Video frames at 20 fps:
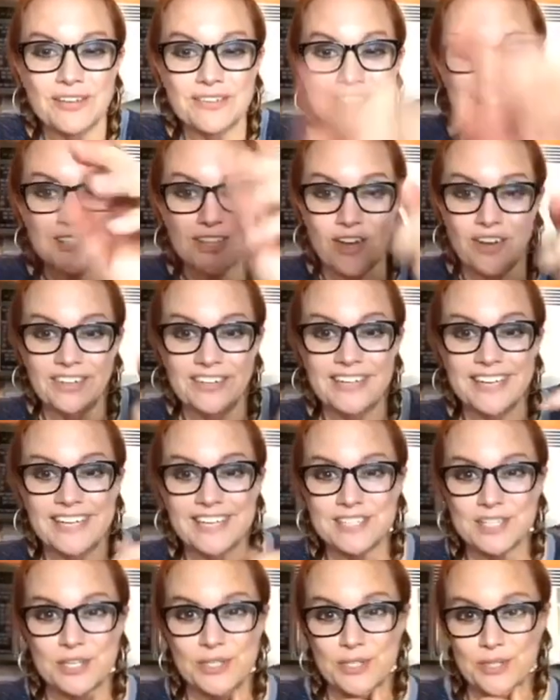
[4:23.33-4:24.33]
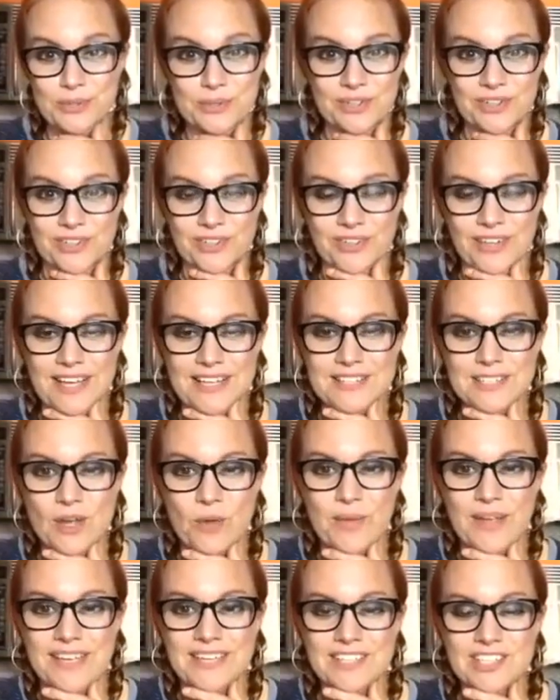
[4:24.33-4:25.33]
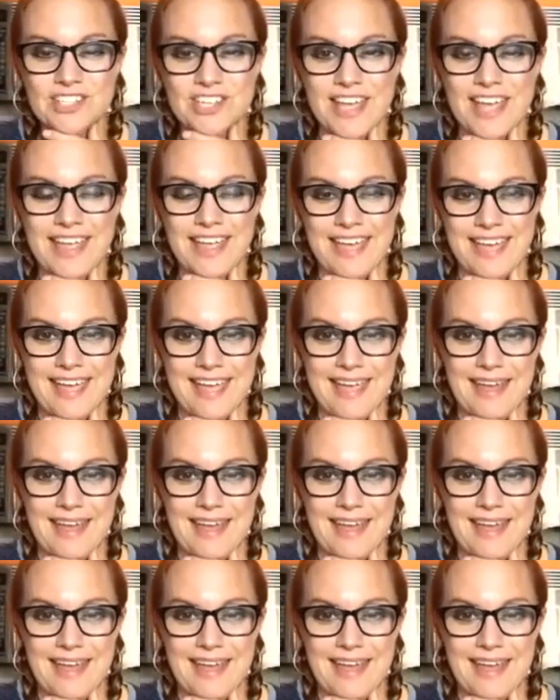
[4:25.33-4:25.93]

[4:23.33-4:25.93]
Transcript: And Sonja is a new girl. S O N J